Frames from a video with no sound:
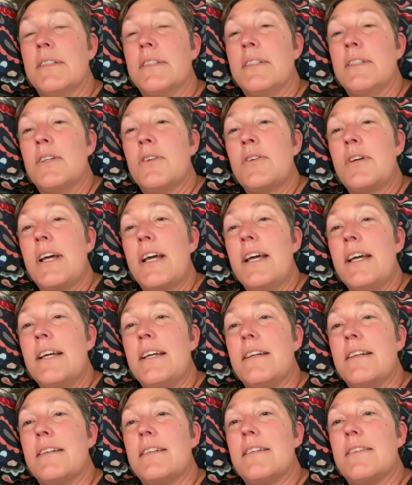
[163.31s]
Okay.
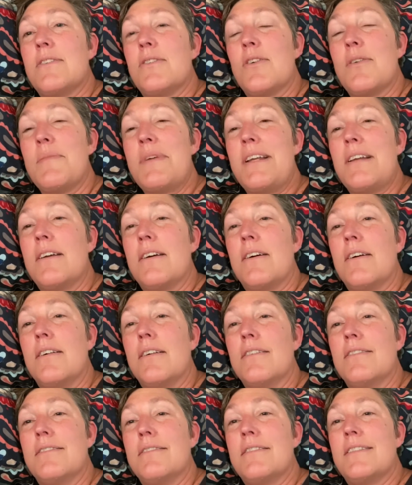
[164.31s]
So, I mean,
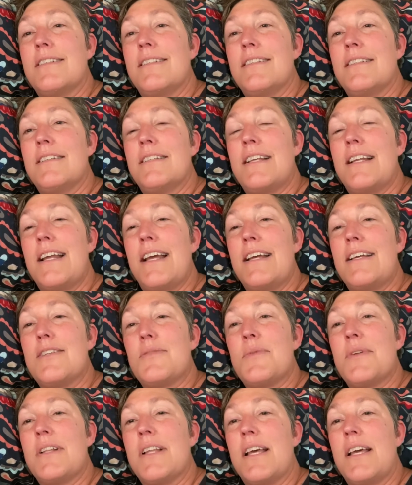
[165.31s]
all today has
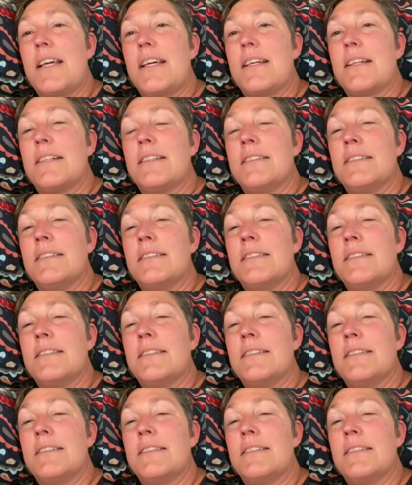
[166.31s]
been like,